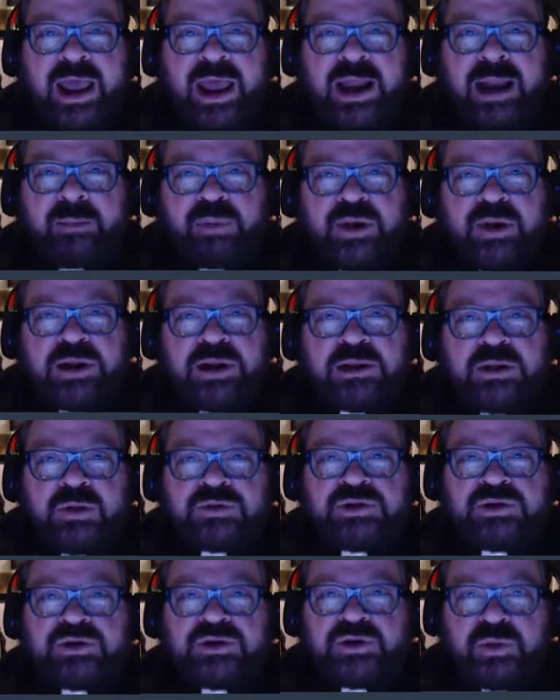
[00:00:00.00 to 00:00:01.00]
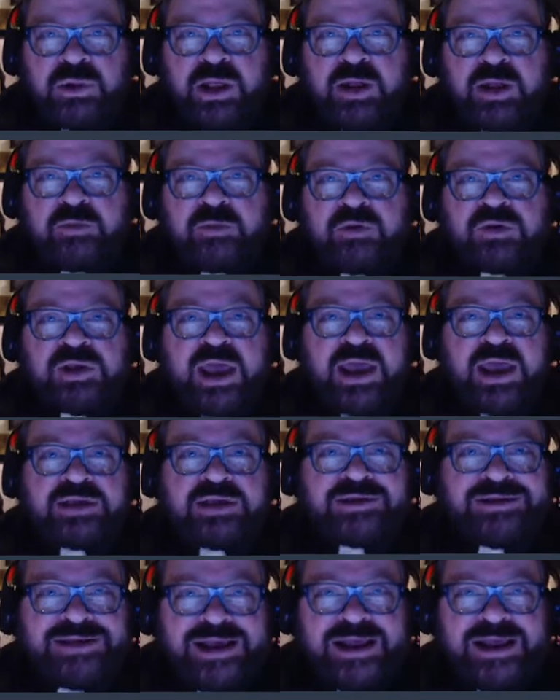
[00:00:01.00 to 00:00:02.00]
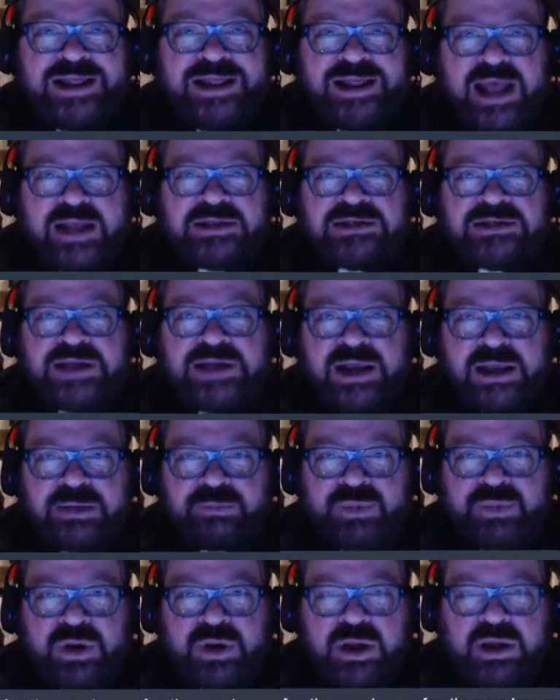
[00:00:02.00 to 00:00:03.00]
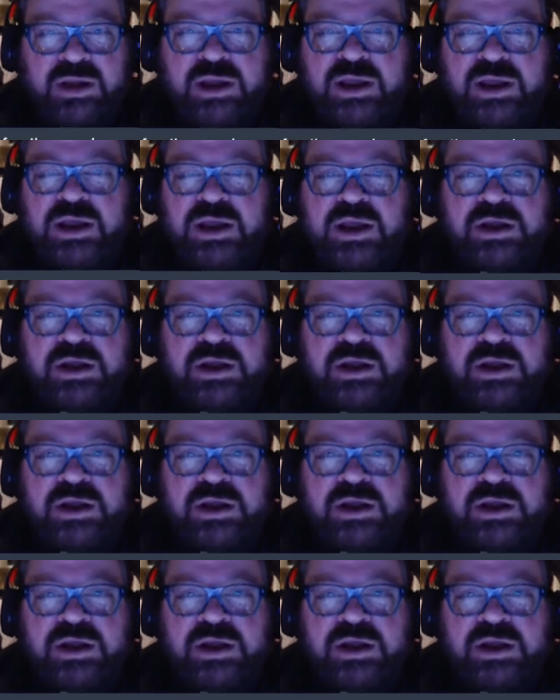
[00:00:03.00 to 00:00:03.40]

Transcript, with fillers: And I bring closure to a lot of those cases in that second book.